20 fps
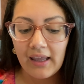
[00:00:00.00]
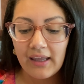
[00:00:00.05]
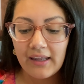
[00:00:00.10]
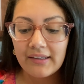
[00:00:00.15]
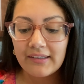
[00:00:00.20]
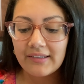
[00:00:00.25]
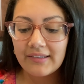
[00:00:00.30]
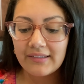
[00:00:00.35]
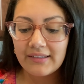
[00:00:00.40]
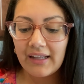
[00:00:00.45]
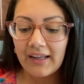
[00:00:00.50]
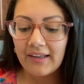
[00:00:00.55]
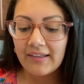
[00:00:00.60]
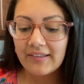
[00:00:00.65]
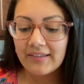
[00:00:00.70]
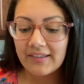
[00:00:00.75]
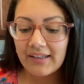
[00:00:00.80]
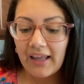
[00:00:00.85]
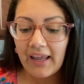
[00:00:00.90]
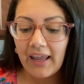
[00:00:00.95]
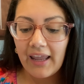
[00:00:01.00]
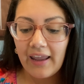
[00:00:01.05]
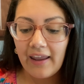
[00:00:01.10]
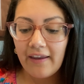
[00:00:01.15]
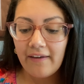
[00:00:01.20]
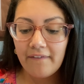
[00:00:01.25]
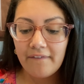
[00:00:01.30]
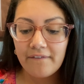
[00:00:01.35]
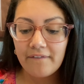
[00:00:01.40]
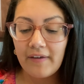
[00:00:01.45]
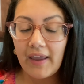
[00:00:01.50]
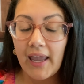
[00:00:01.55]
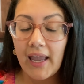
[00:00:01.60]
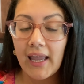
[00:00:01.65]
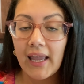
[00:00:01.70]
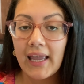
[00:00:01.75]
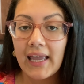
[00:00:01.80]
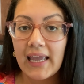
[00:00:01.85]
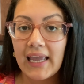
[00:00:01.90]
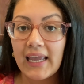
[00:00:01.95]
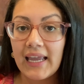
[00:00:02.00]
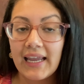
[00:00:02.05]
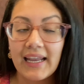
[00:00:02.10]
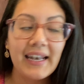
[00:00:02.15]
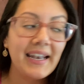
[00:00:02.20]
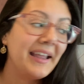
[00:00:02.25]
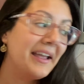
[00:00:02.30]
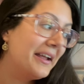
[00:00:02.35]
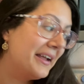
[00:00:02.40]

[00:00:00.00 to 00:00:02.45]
Stay safe and